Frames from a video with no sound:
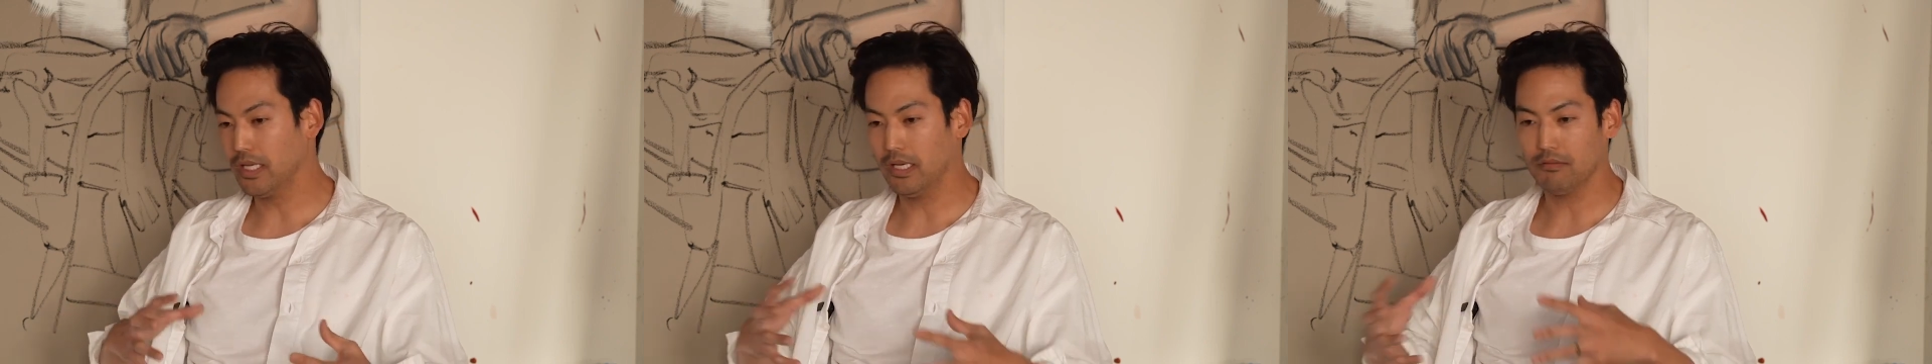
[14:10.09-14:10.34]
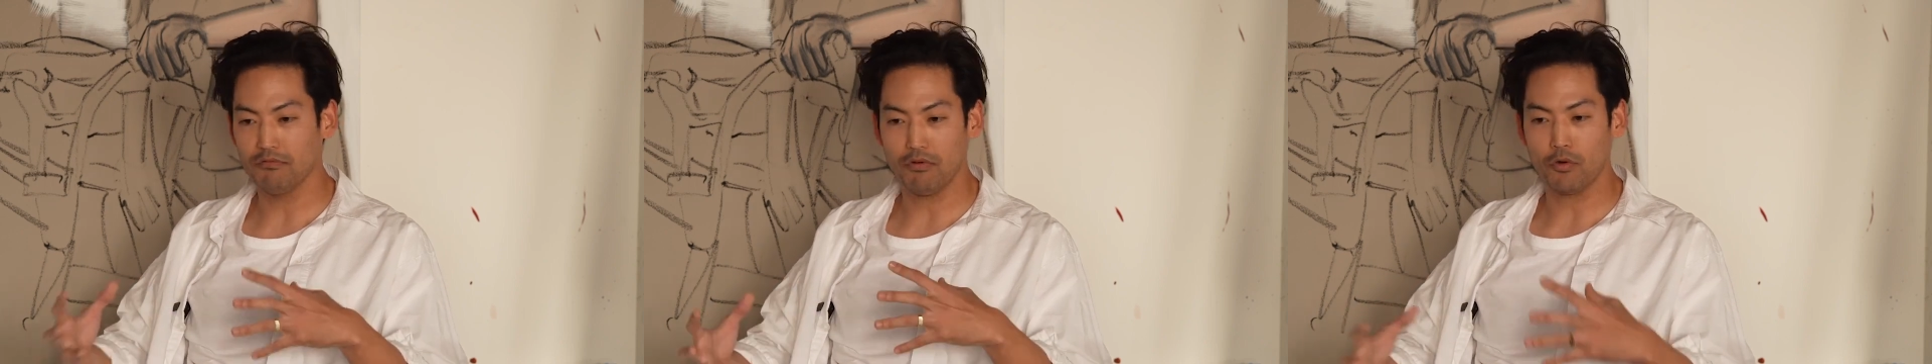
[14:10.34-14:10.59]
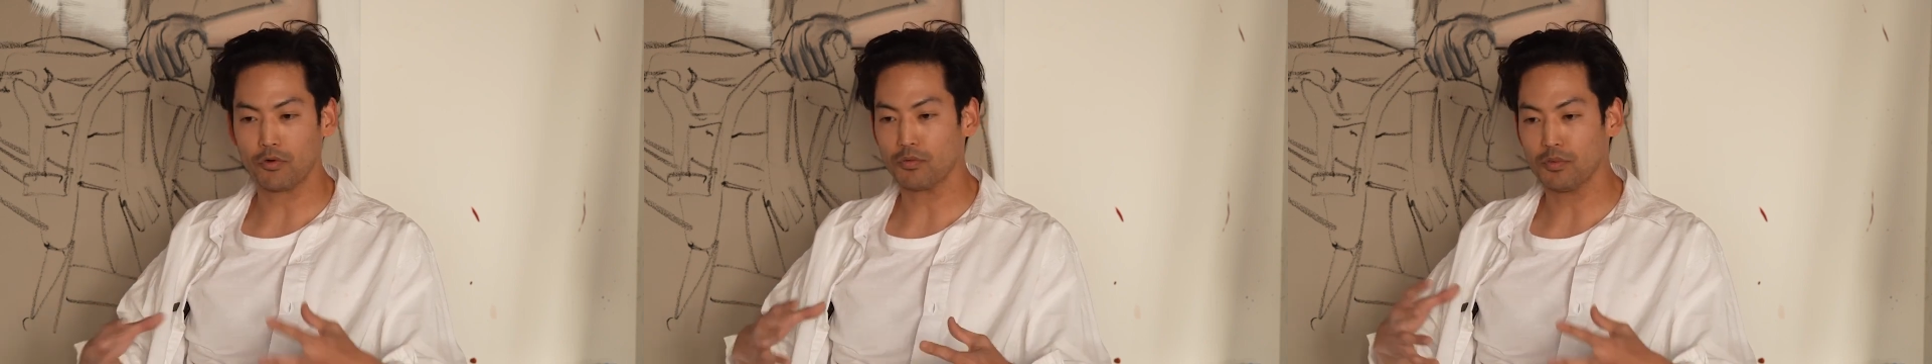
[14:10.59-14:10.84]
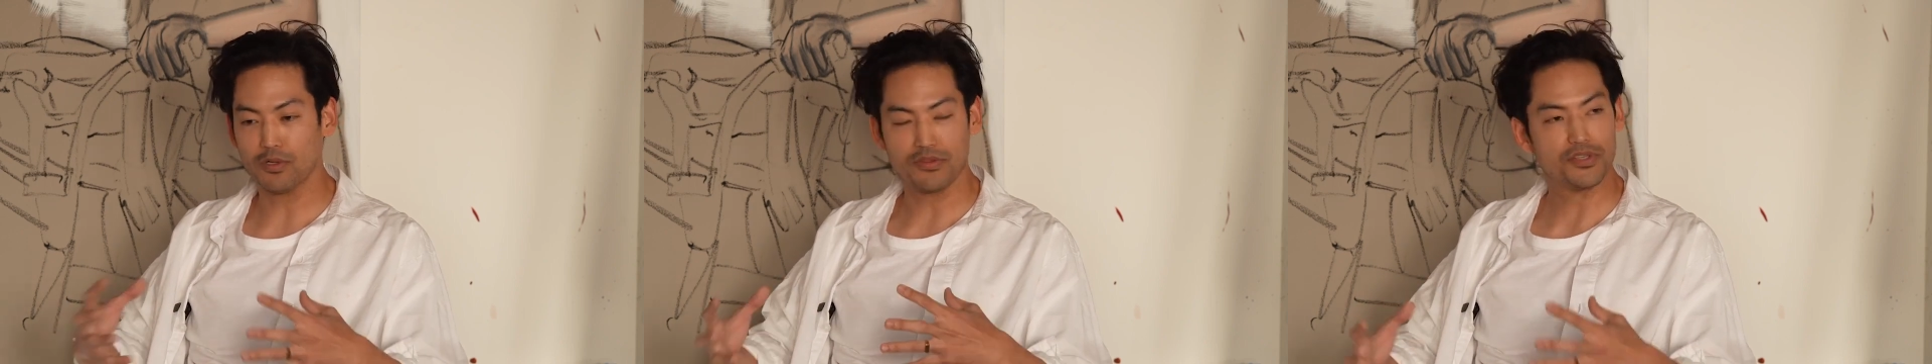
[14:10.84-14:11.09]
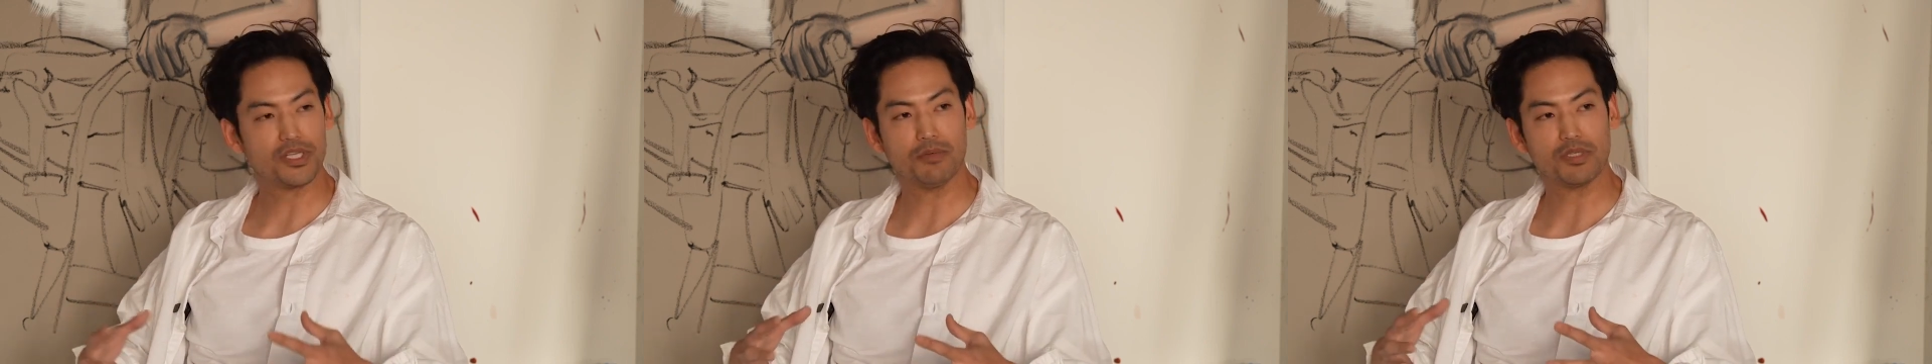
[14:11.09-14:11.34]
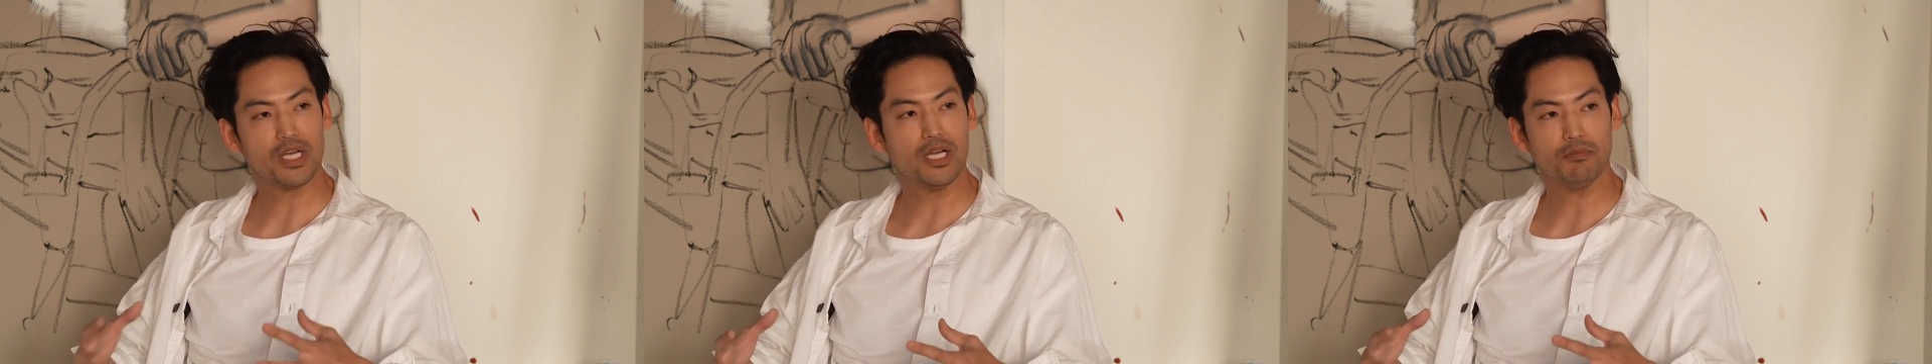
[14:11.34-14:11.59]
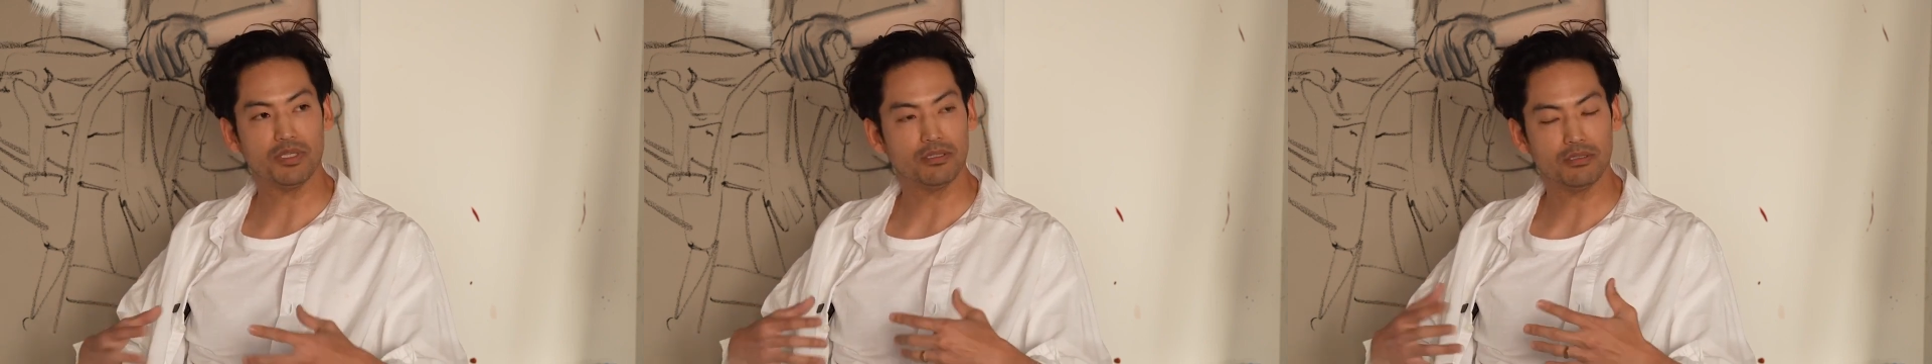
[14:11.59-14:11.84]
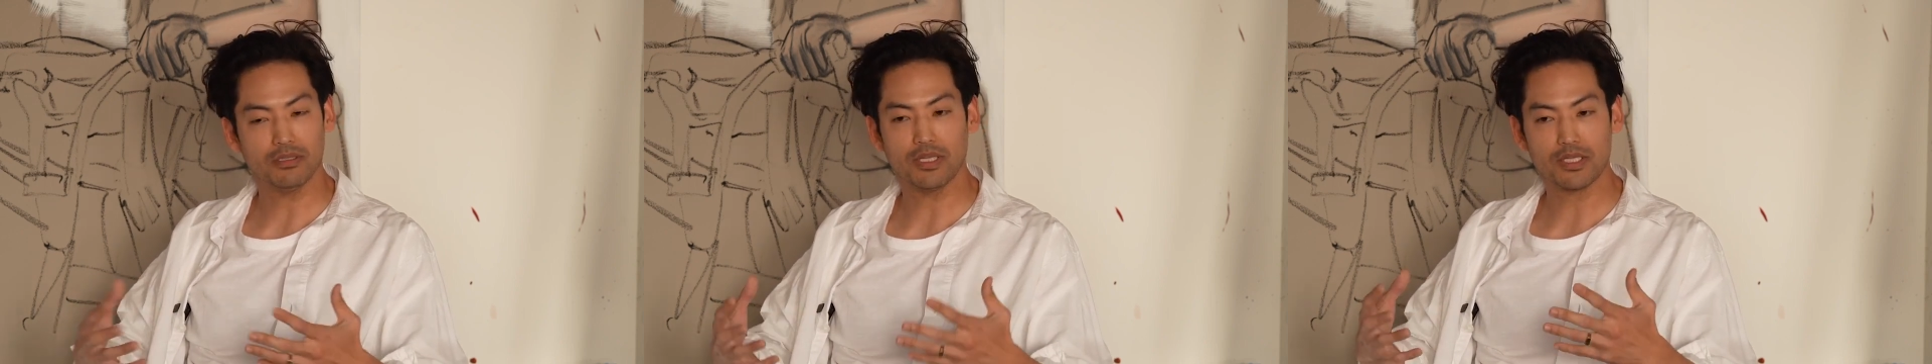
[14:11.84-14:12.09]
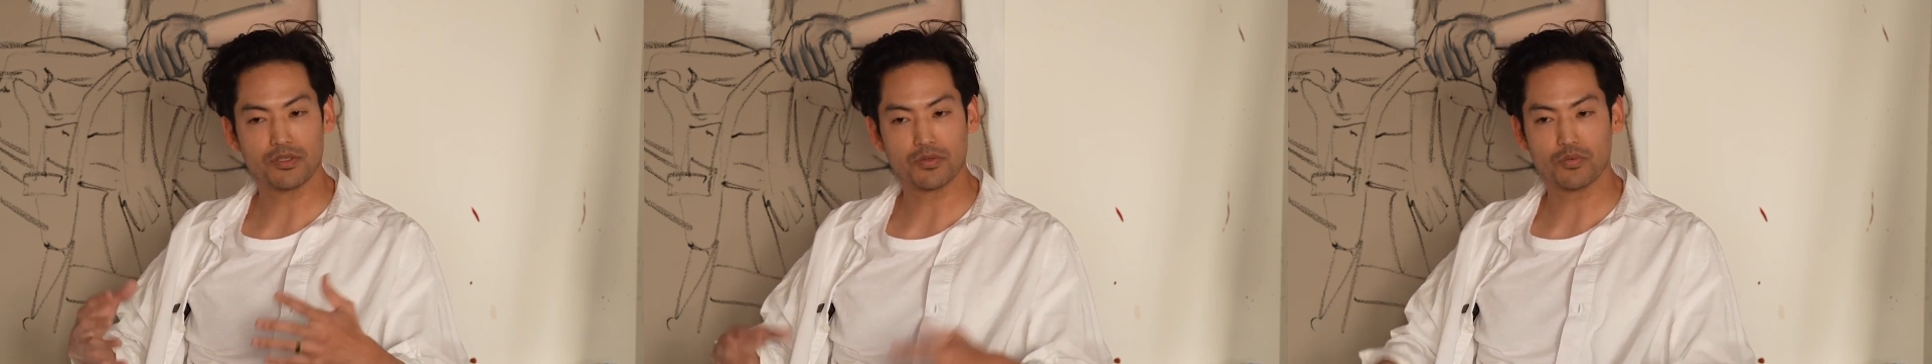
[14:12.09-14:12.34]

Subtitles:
and vulnerable at the same time. And that's